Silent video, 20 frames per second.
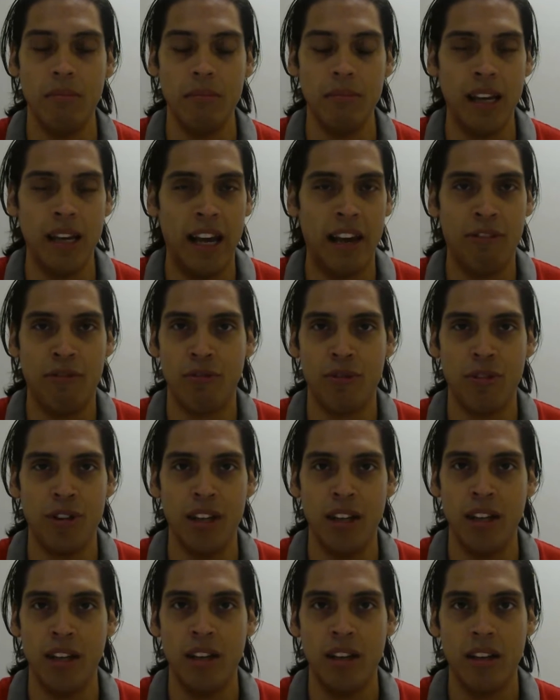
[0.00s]

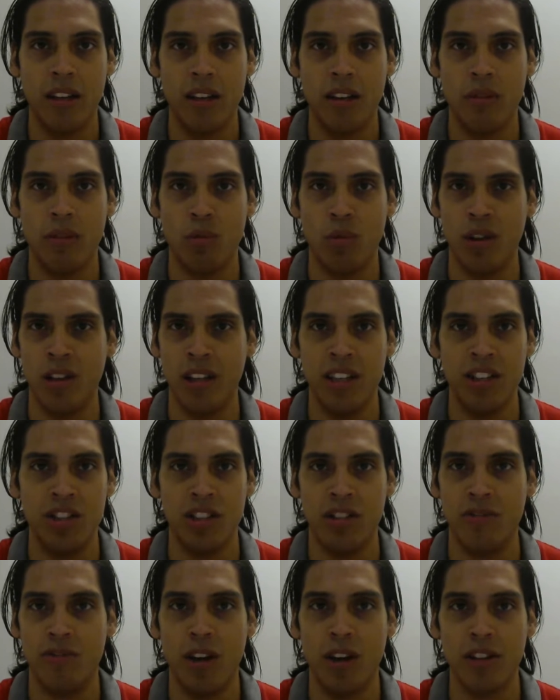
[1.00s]
every
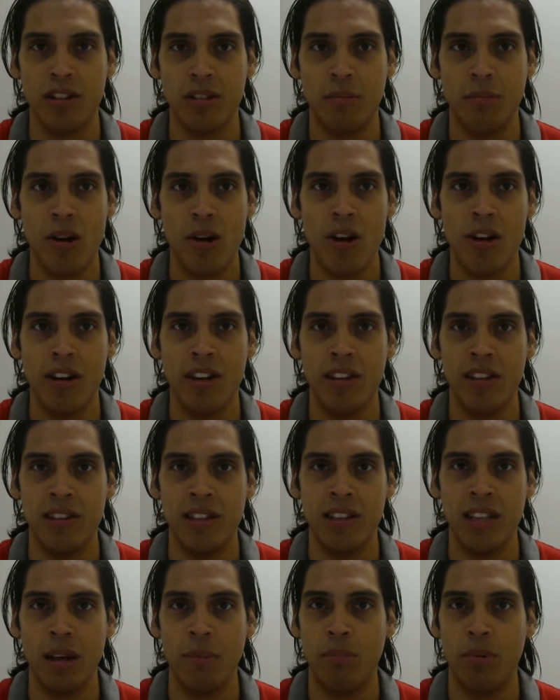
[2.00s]
religion falls apart, is
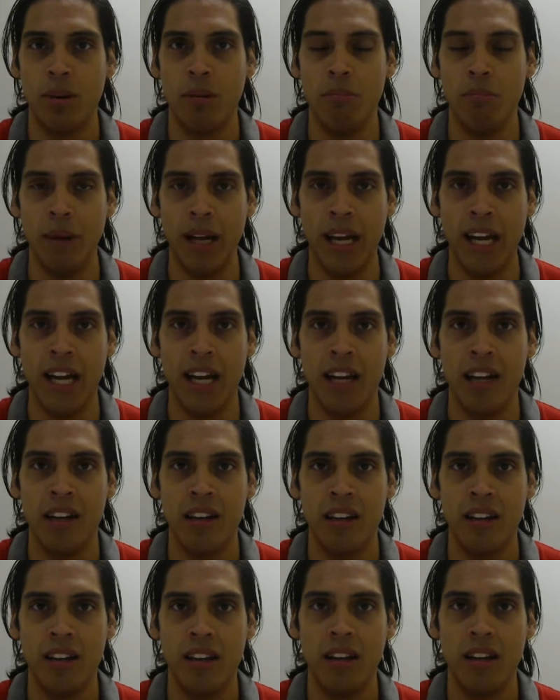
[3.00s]
that they put man,